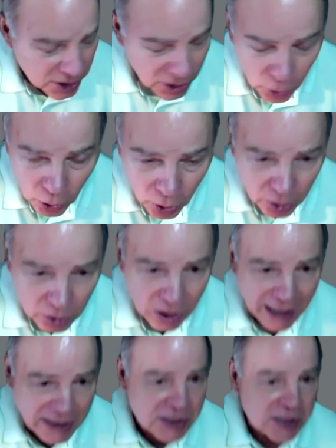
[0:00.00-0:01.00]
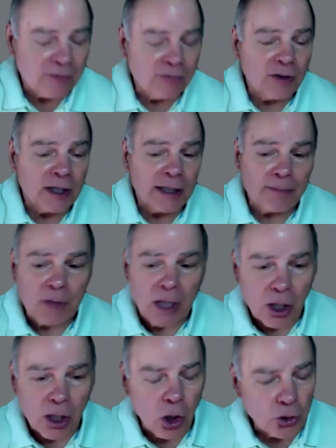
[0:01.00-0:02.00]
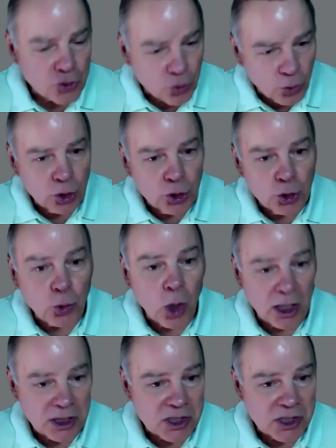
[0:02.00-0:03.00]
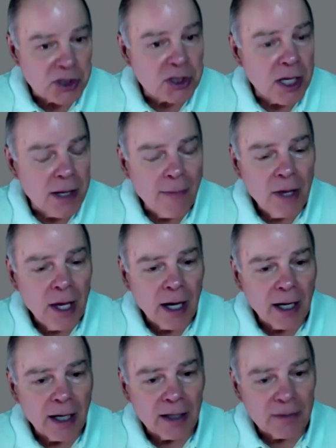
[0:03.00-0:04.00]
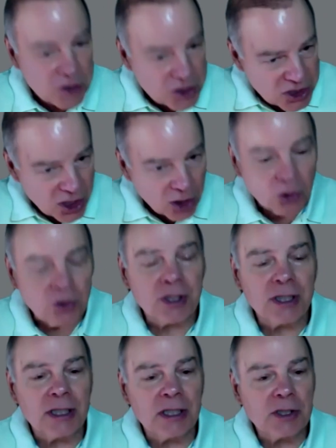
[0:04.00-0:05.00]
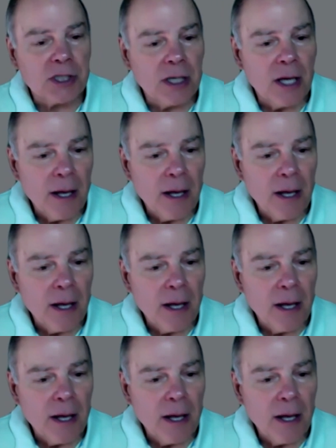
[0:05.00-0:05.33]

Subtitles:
there are lots of cultural nuances, subtleties